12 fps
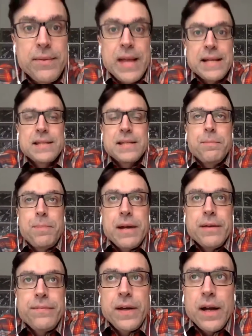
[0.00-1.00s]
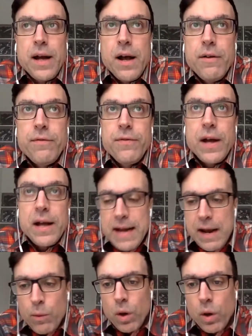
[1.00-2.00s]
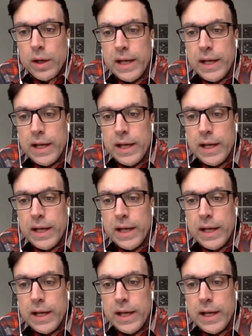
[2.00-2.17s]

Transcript: that's the benefit of a network,